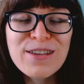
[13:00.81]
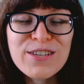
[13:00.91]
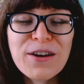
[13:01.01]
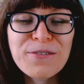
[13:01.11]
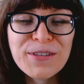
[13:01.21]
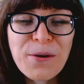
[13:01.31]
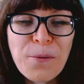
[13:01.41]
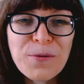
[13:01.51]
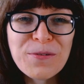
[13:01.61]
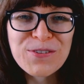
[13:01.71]
So I really
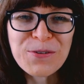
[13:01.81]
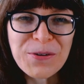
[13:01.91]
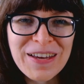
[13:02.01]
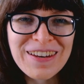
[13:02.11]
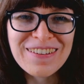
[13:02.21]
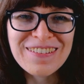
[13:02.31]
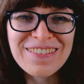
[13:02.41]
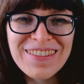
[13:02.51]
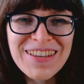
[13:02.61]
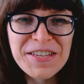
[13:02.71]
hope you enjoyed
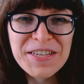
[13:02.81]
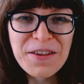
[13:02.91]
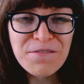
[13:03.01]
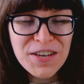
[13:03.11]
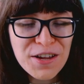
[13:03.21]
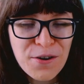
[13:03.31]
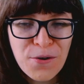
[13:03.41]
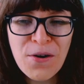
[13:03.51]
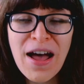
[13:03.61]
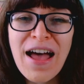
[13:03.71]
this video.